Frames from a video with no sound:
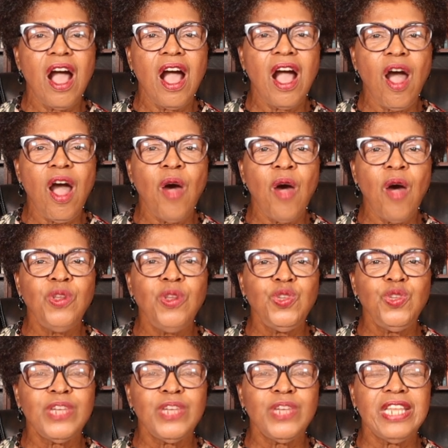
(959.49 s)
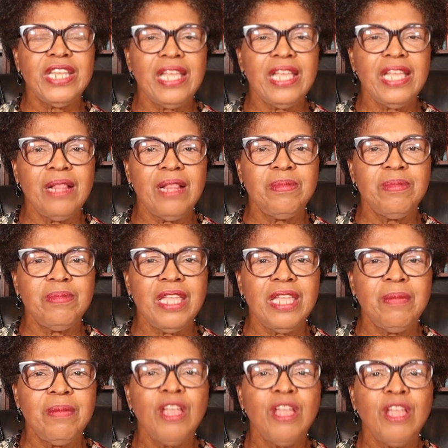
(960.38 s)
how you can help
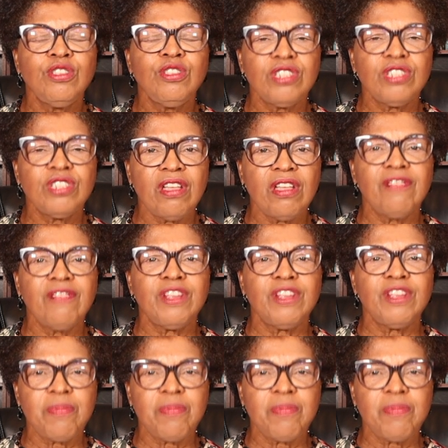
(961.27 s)
them to solve